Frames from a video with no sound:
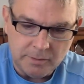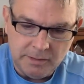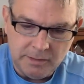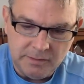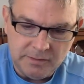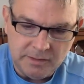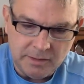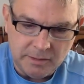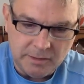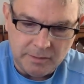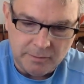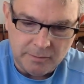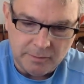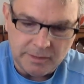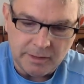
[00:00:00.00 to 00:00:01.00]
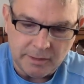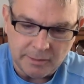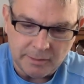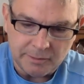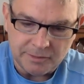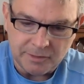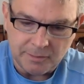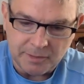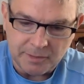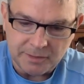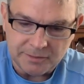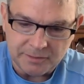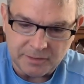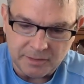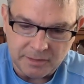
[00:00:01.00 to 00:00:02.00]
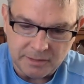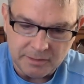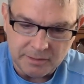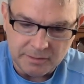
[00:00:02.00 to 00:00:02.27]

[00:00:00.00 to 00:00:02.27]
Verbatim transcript: Intel, well, oh, yeah, it was up yesterday.